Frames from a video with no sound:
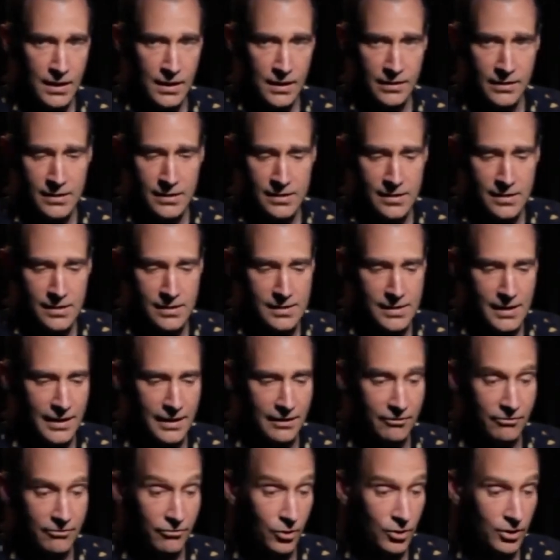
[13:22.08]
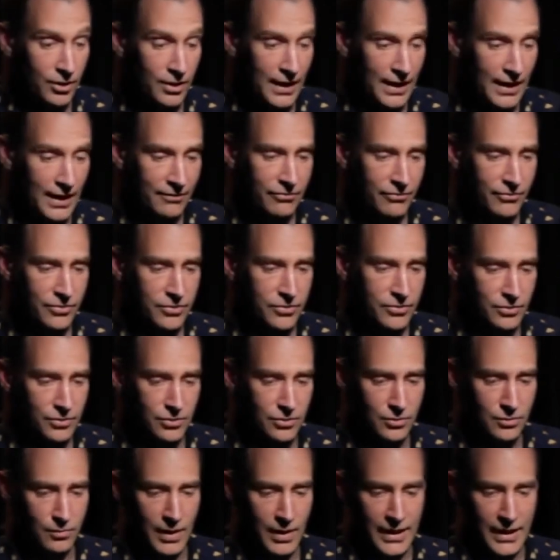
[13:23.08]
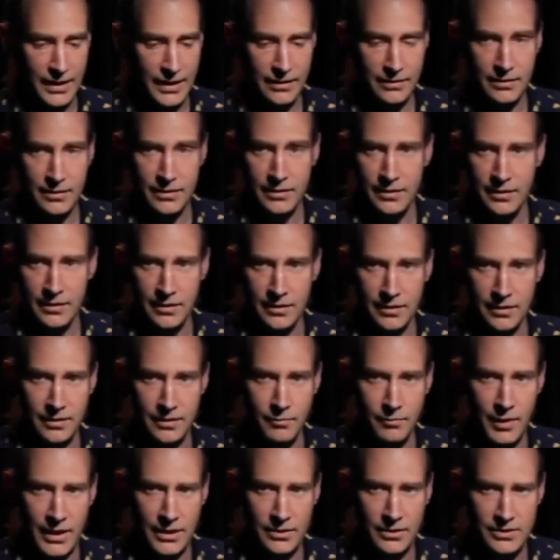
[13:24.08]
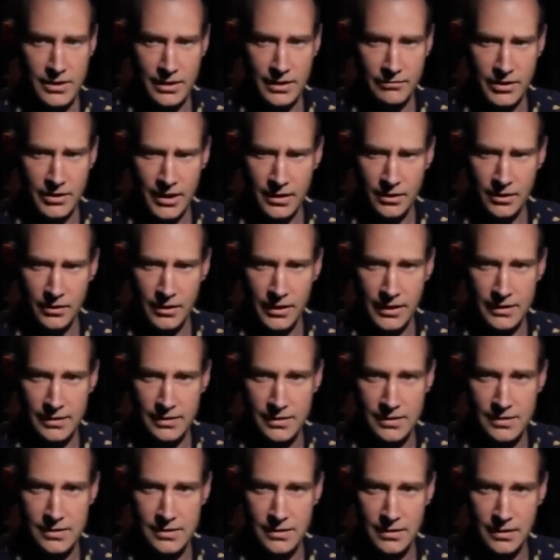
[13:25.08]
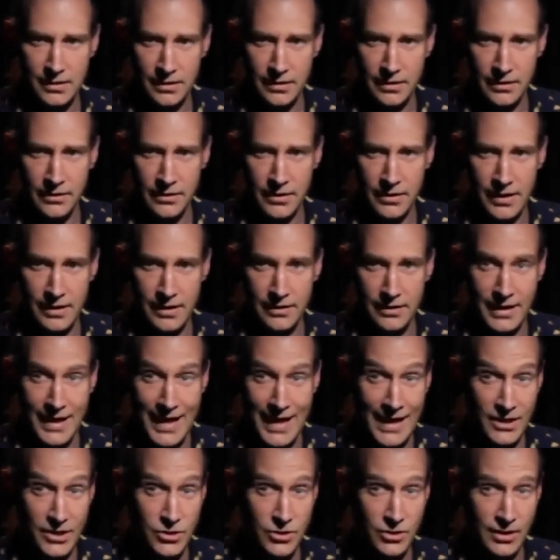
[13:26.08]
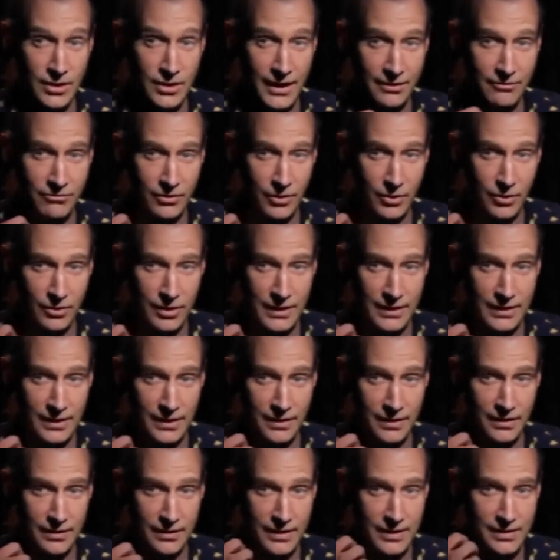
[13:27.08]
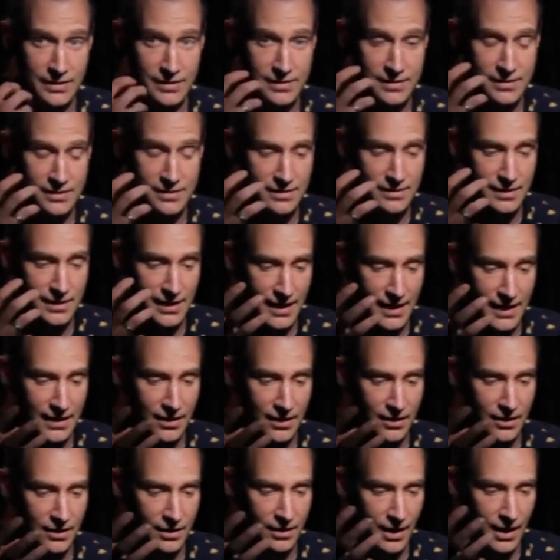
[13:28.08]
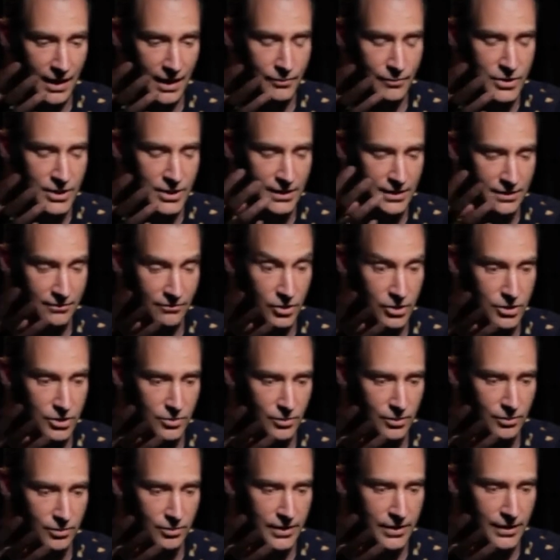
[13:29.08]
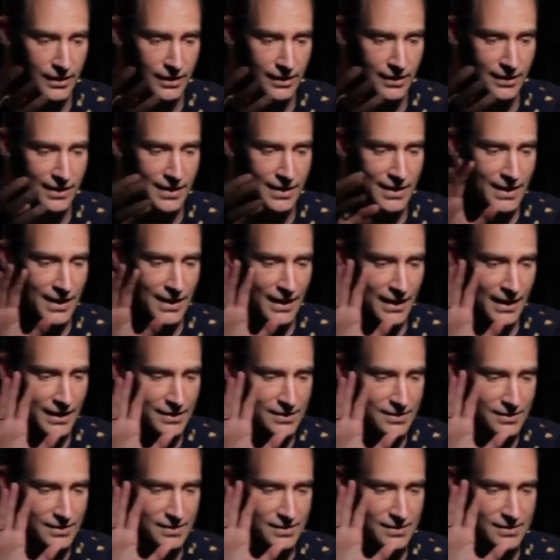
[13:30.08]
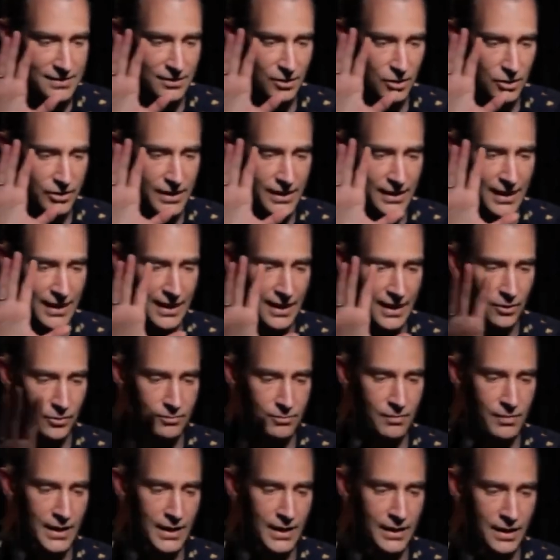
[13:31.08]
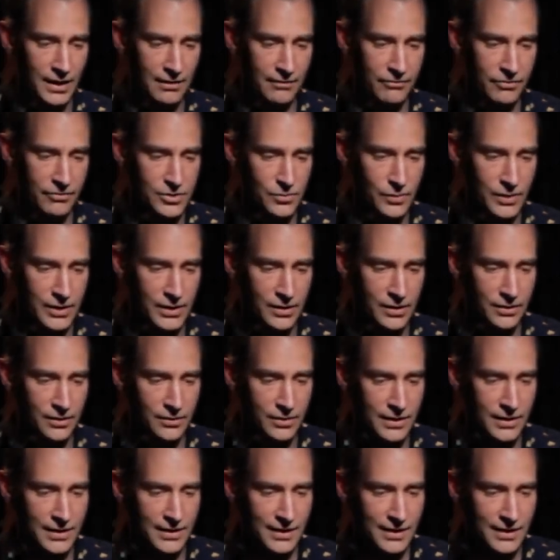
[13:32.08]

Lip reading: This is a photograph through my Microsoft HoloLens. The astronaut floating there is the AR object, the virtual thing. And this is looking out my office window.